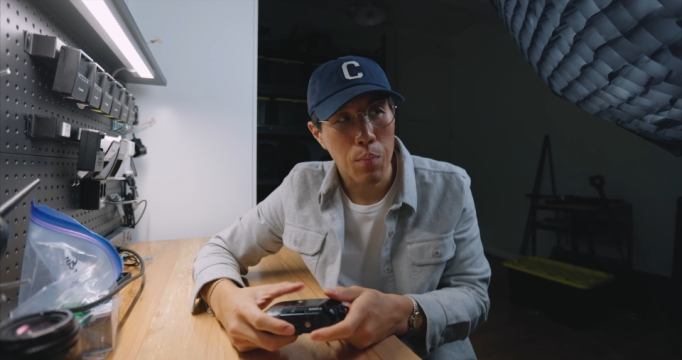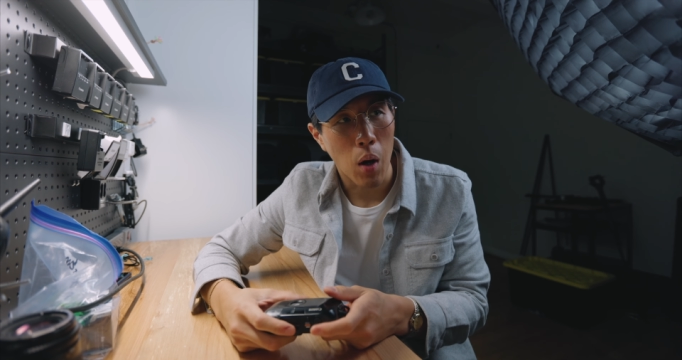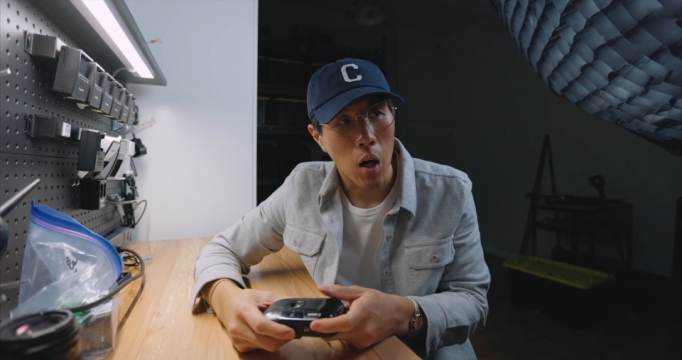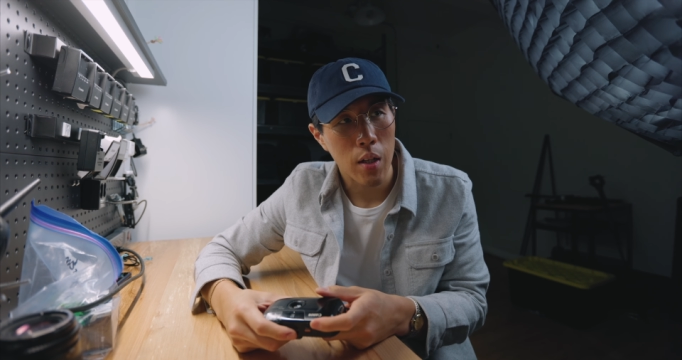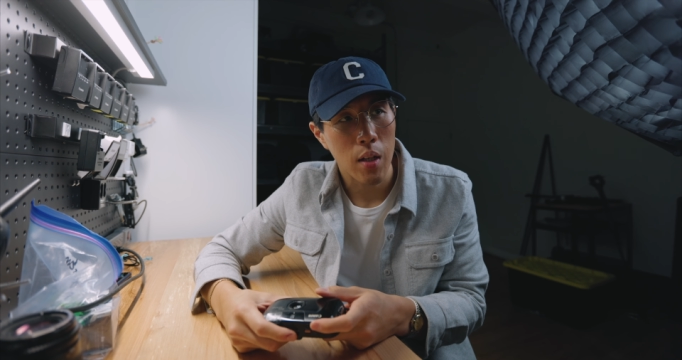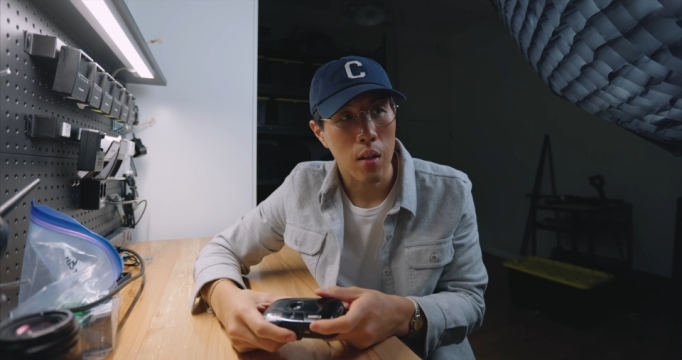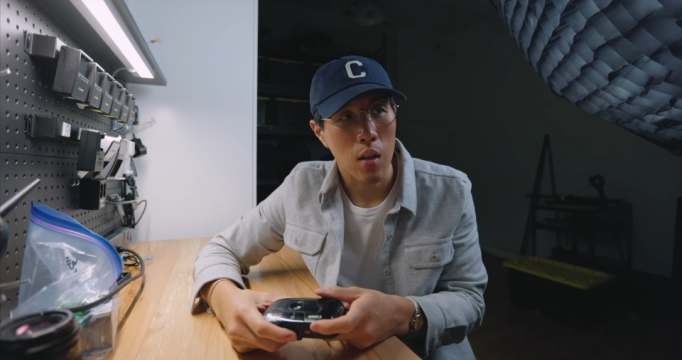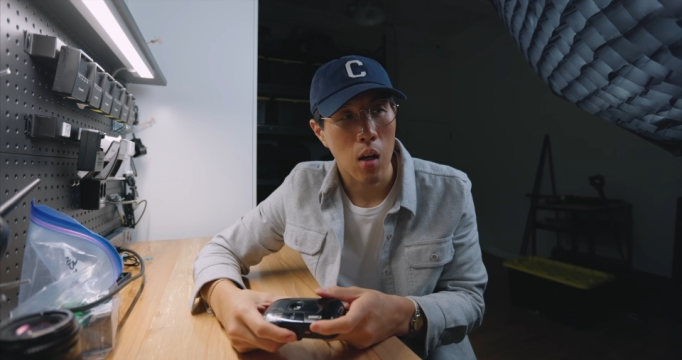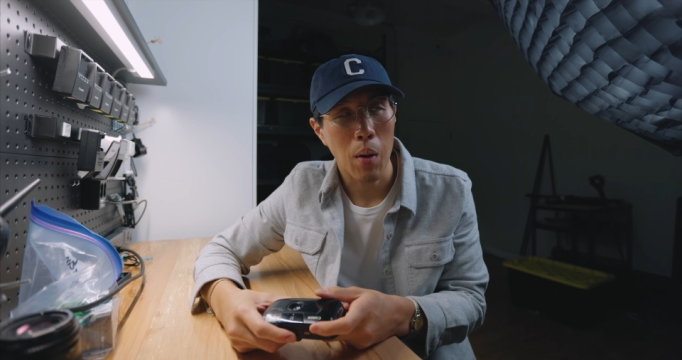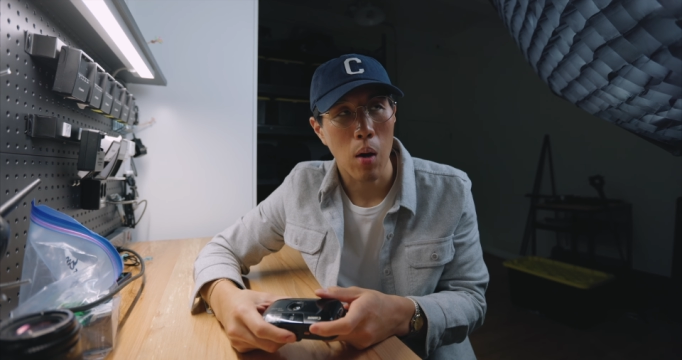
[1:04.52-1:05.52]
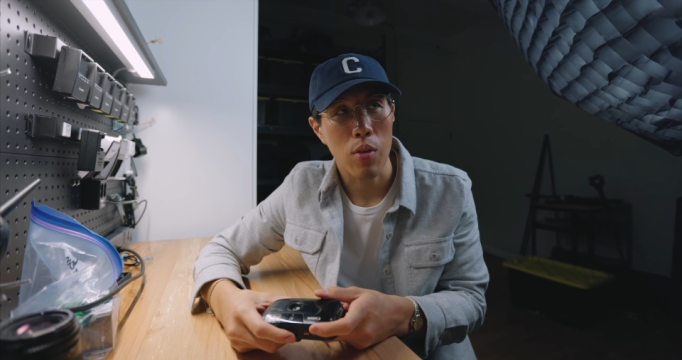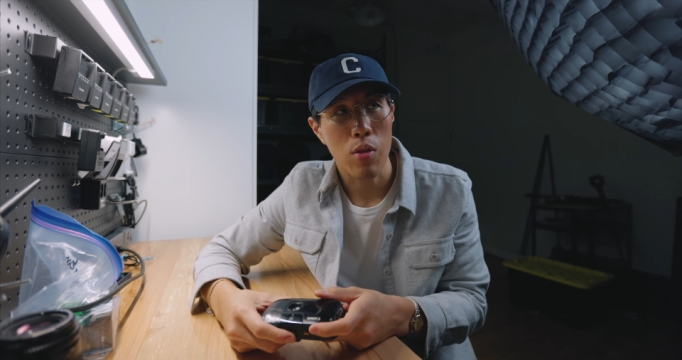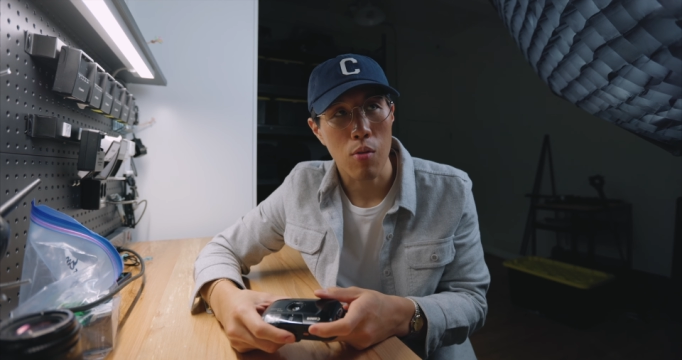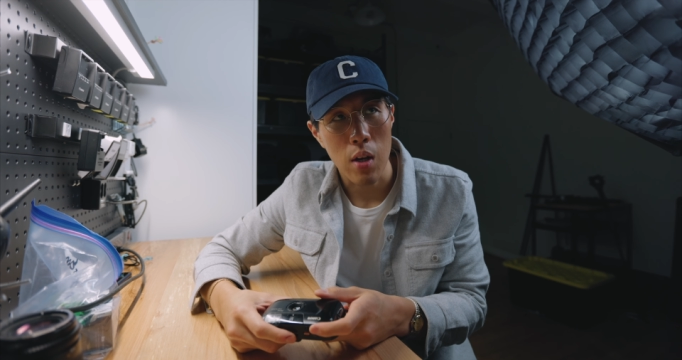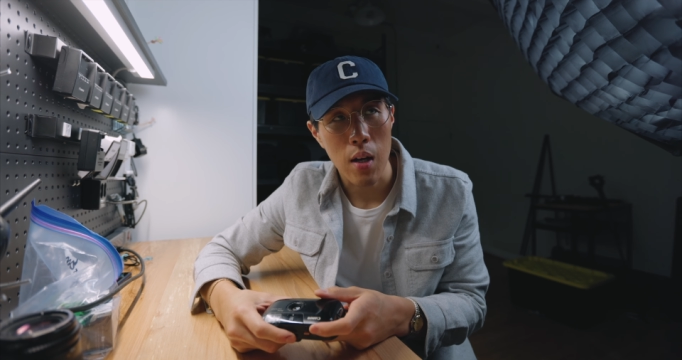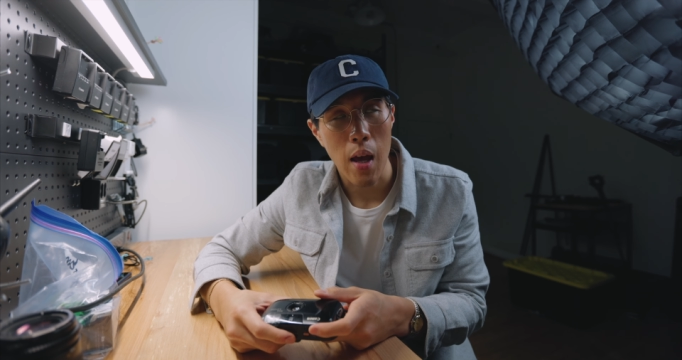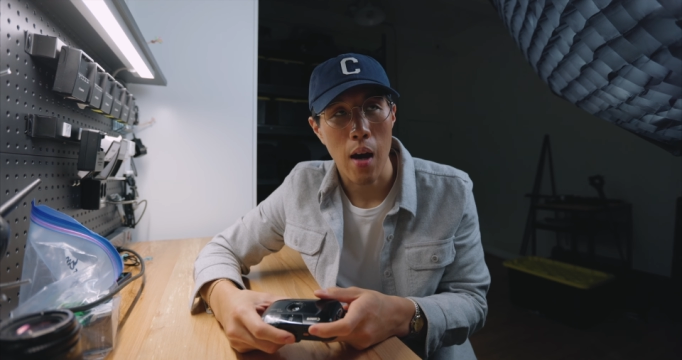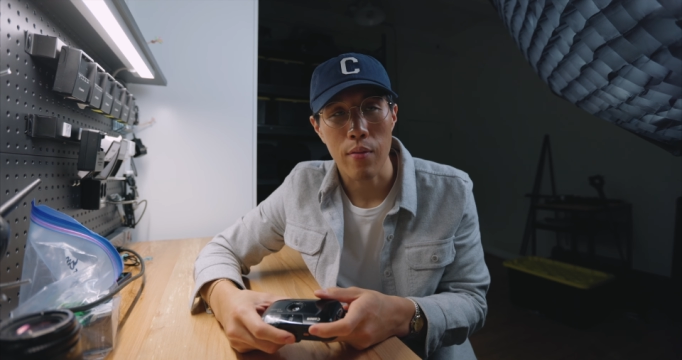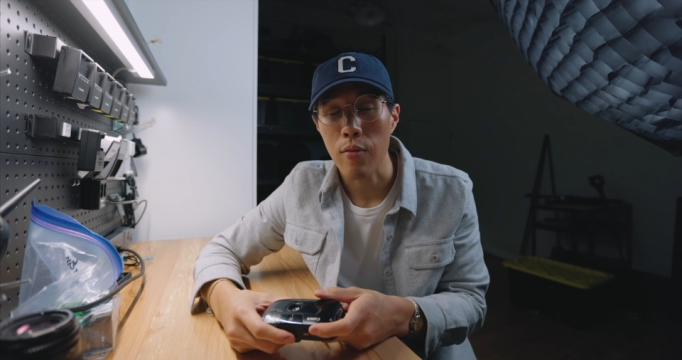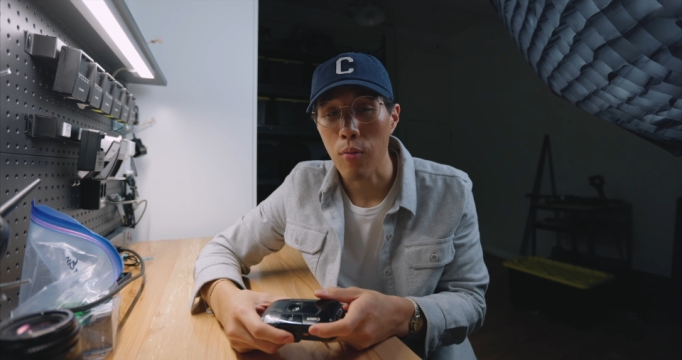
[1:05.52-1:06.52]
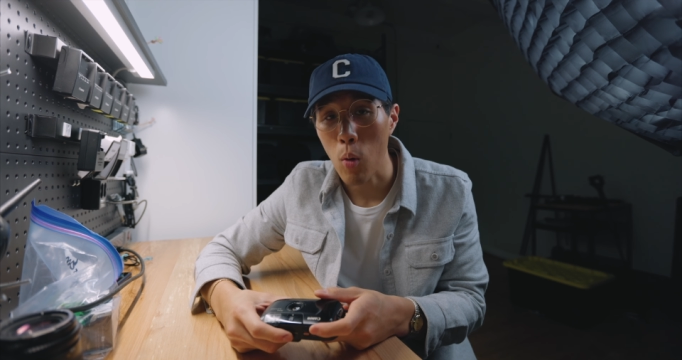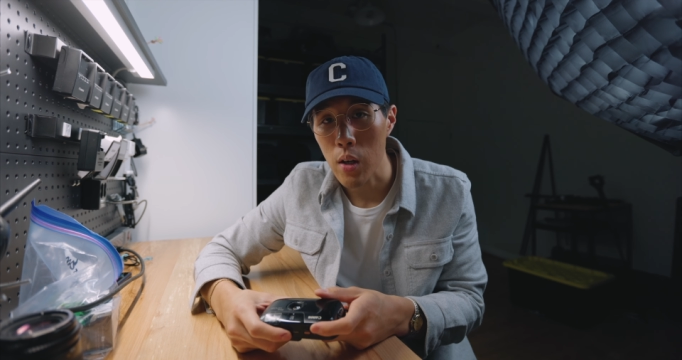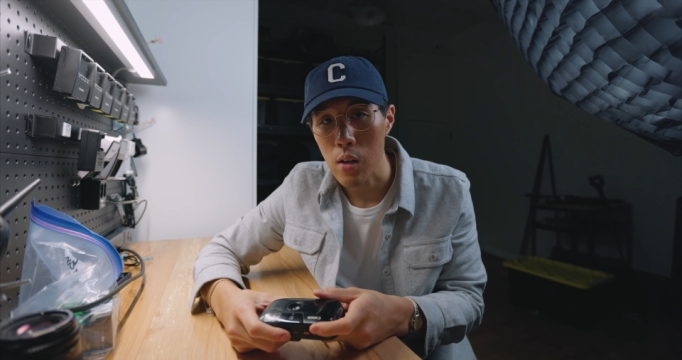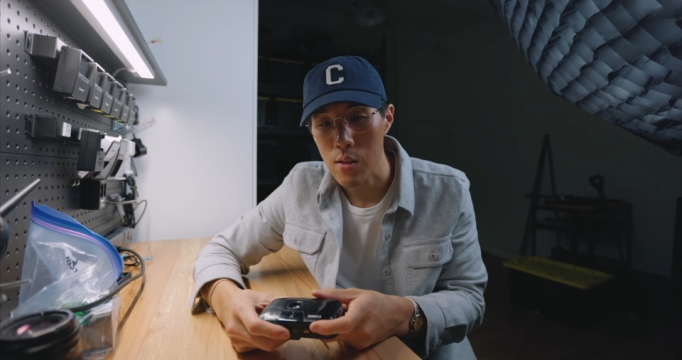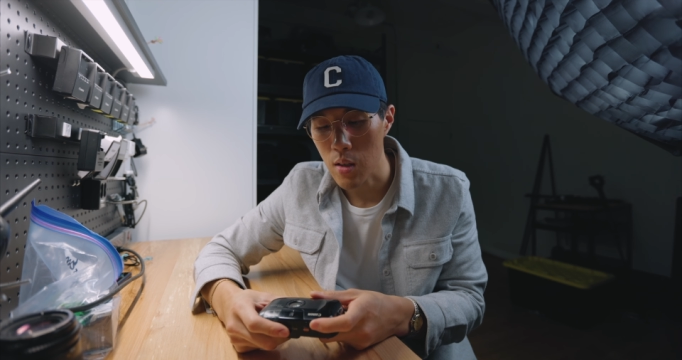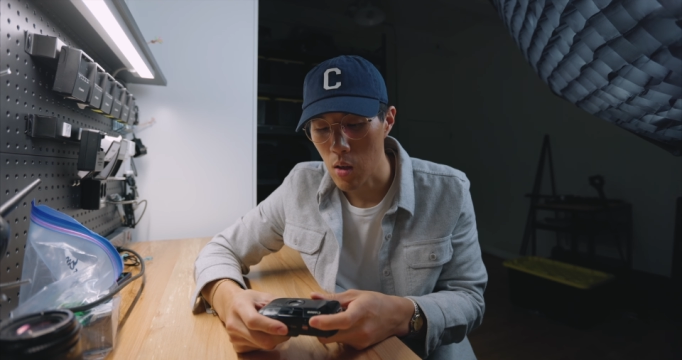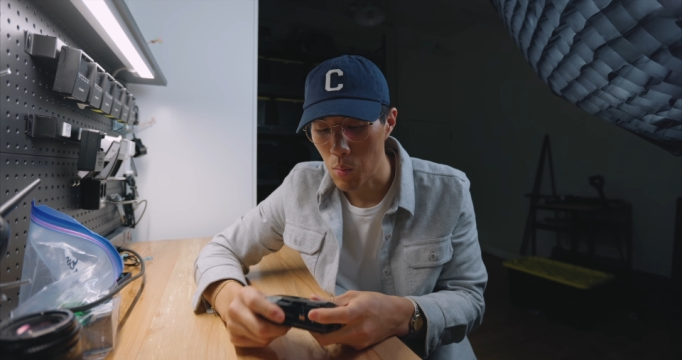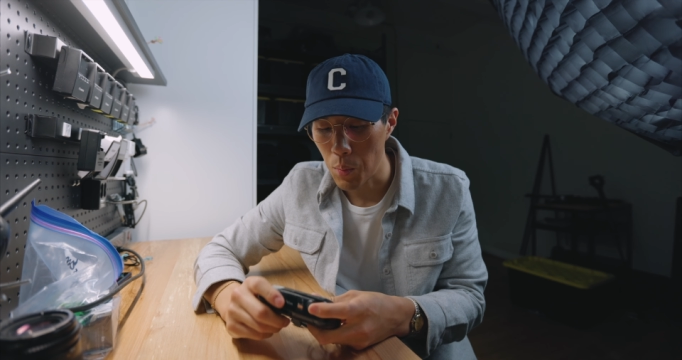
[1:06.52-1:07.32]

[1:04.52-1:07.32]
bought it about 3.5, 4 years ago.